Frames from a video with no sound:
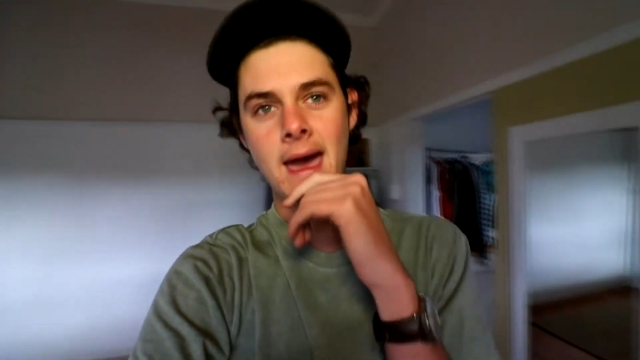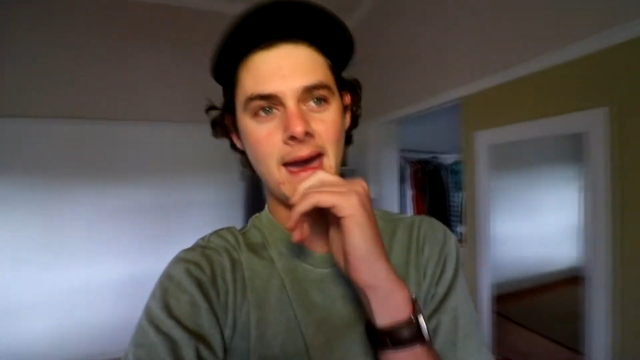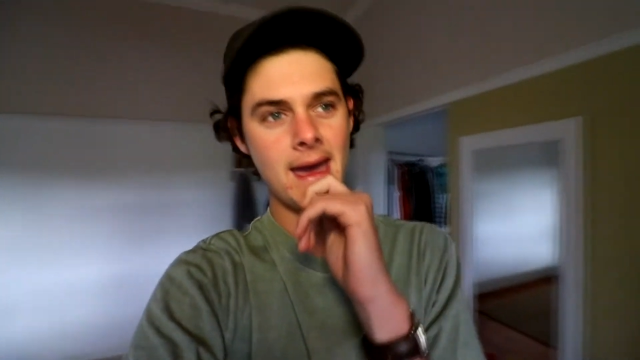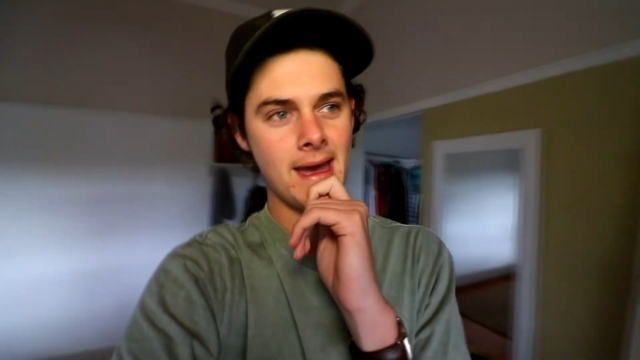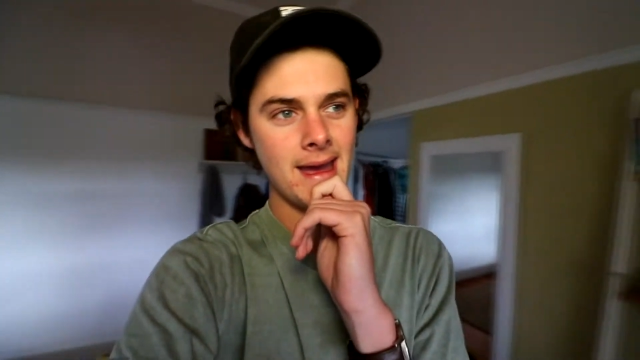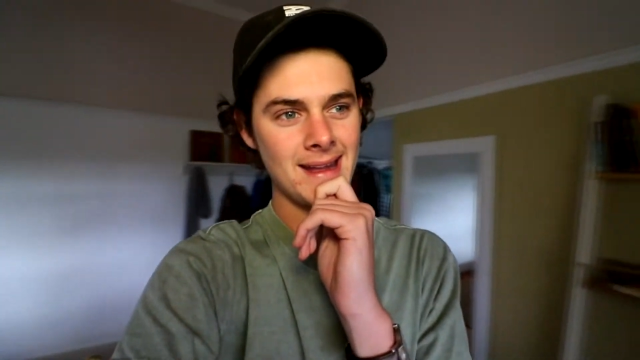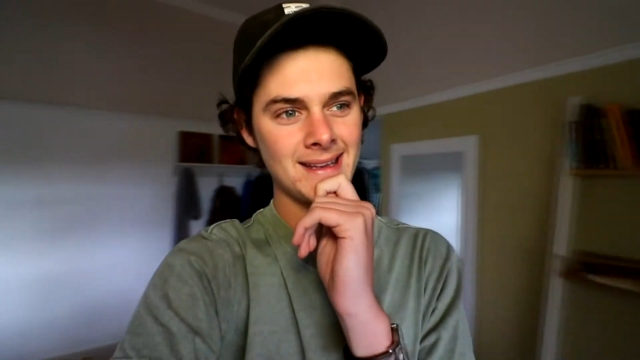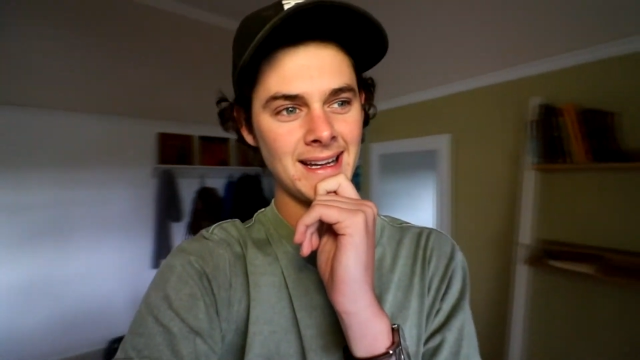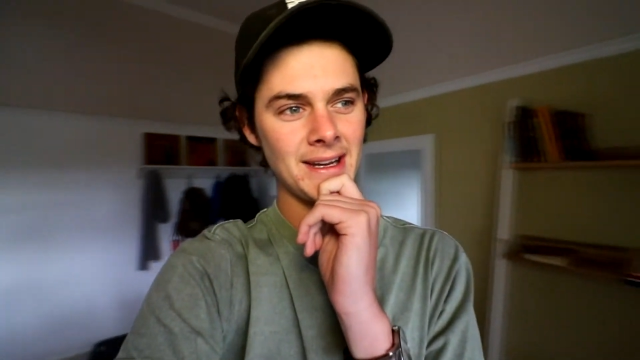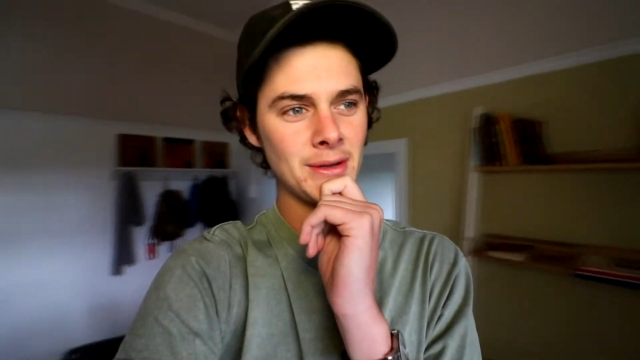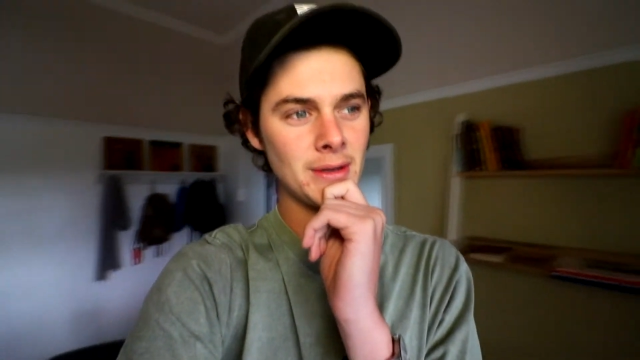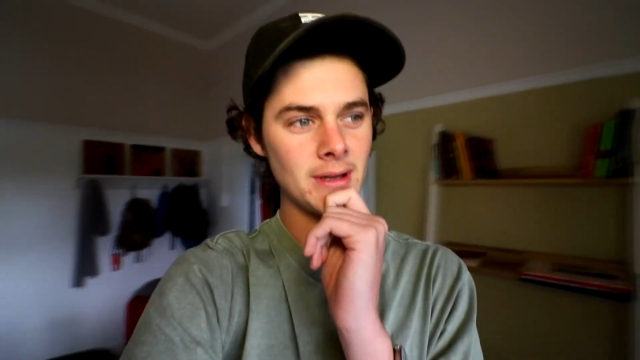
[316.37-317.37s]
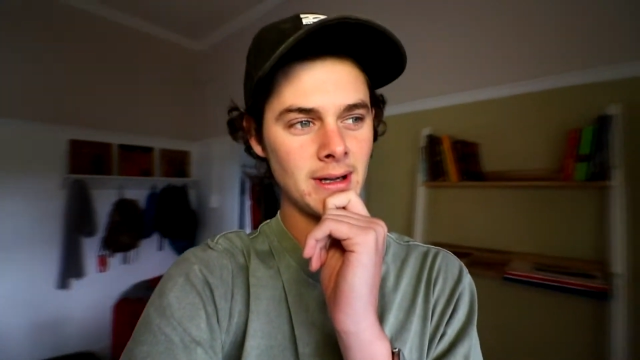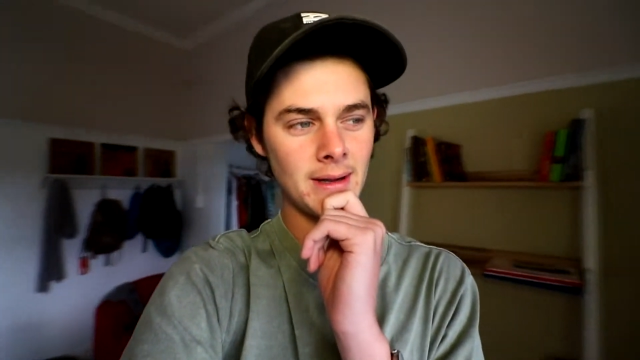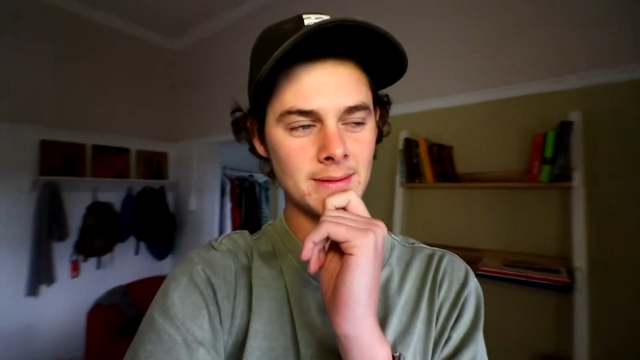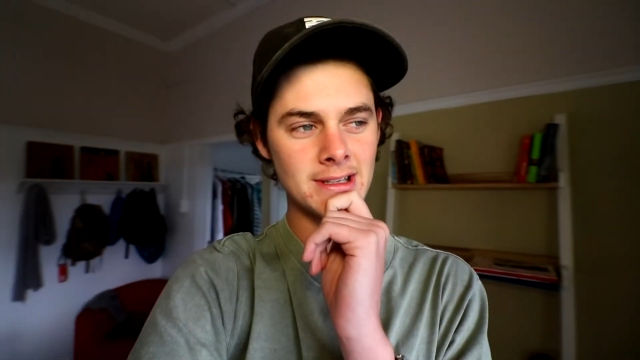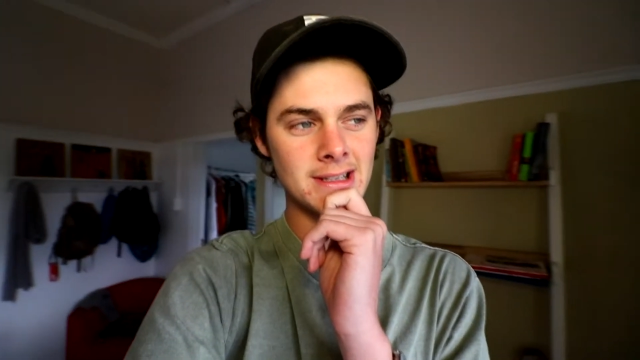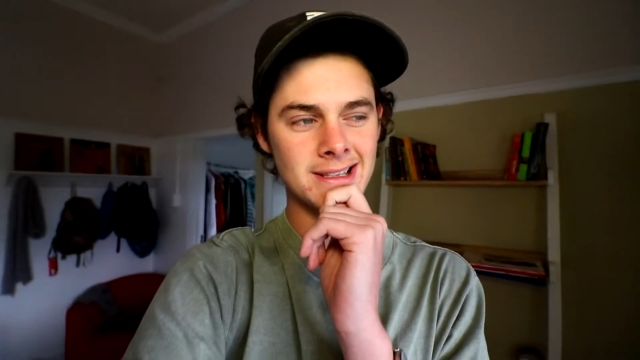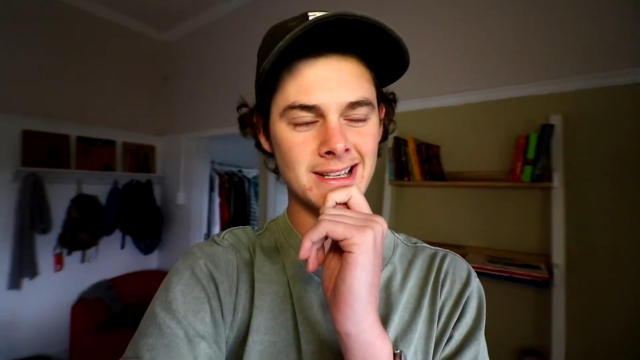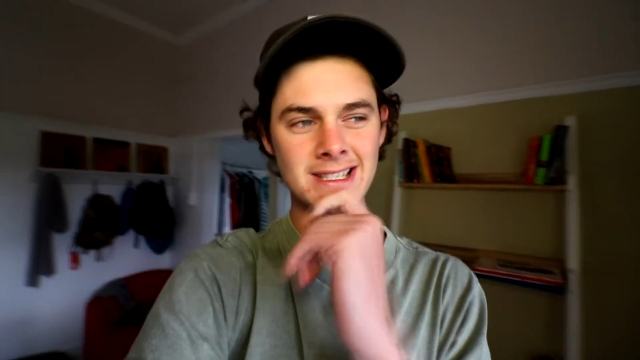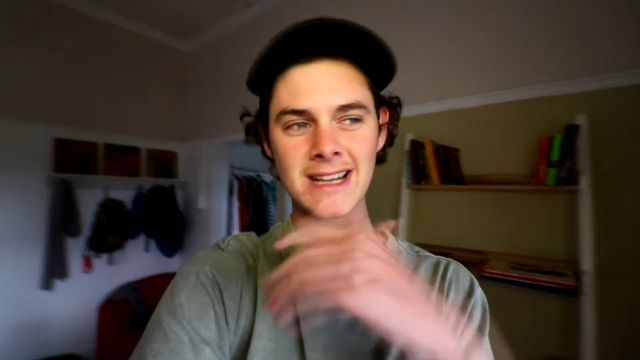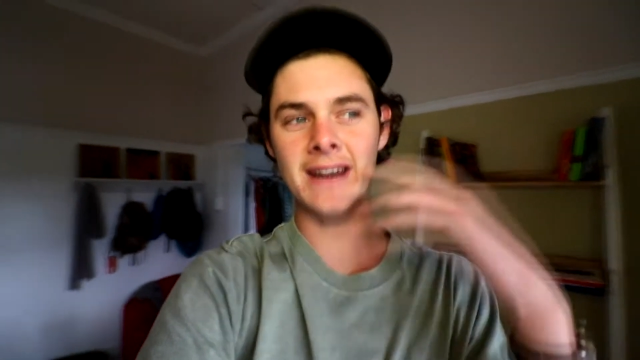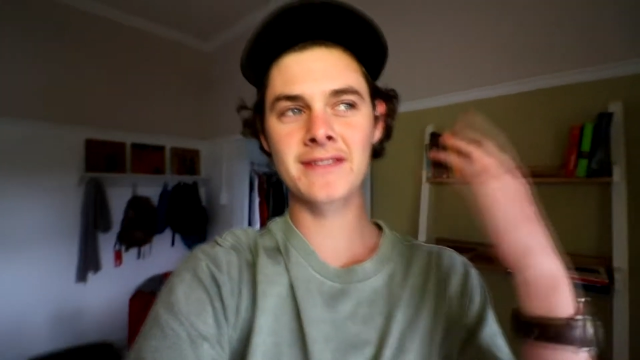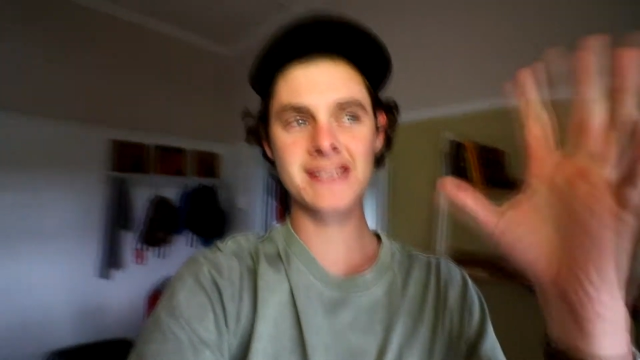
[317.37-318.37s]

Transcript: And I know I just it's kind